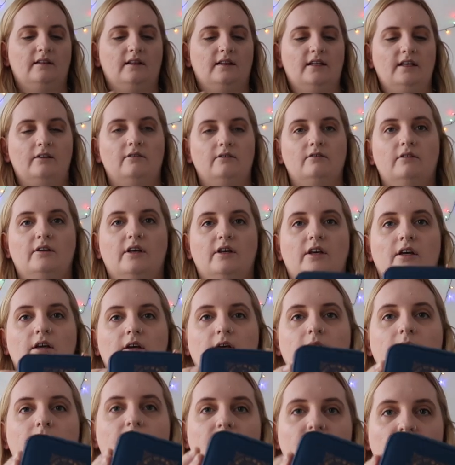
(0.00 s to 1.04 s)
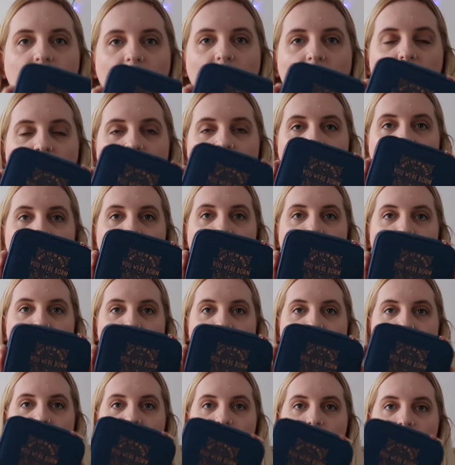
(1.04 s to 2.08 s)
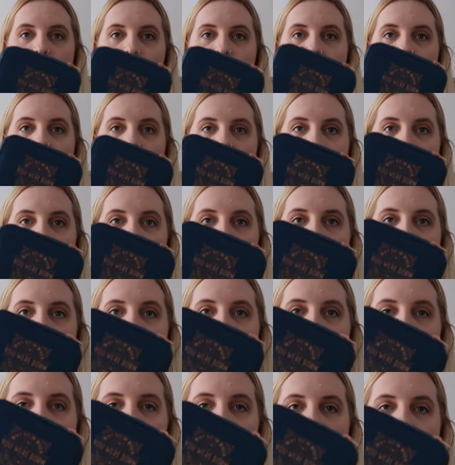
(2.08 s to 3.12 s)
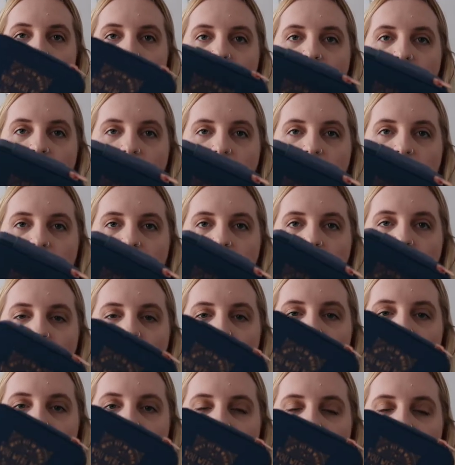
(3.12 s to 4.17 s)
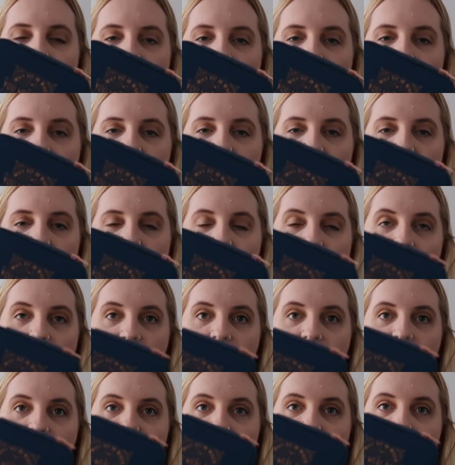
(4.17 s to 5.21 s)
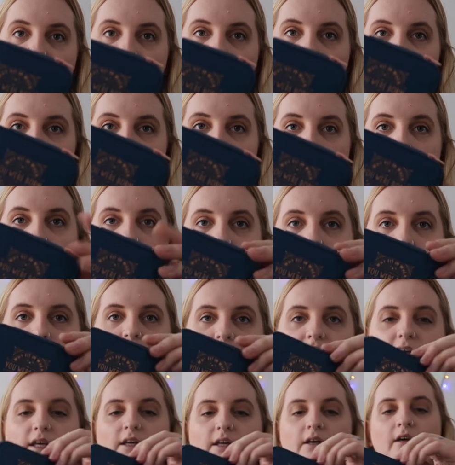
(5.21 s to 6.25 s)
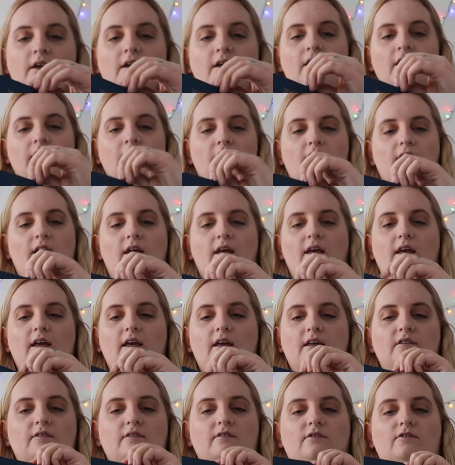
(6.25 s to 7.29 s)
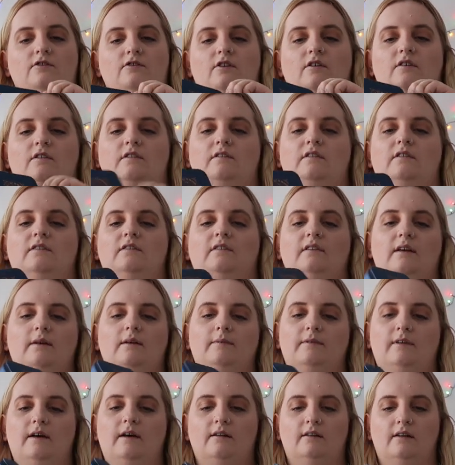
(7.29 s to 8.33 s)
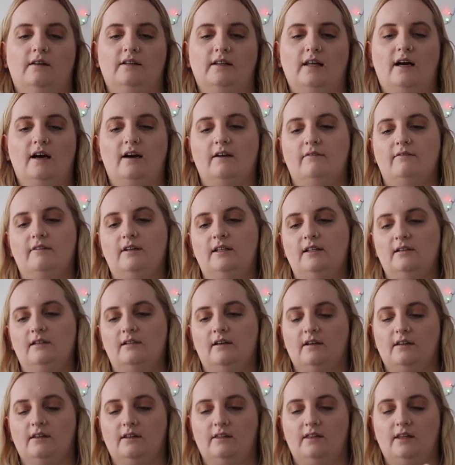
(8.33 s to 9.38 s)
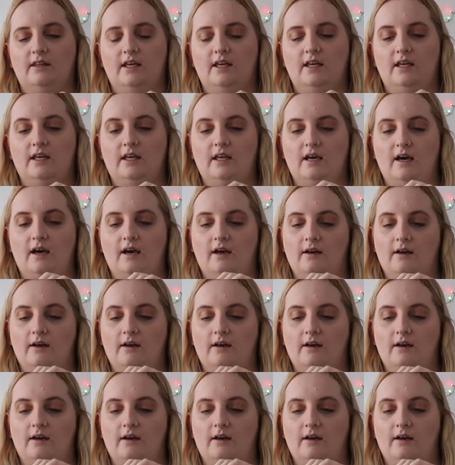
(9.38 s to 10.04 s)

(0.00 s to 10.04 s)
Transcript: little cute kind of travel jewellery case that Andy's mum got me. It just zips out like that. I really like the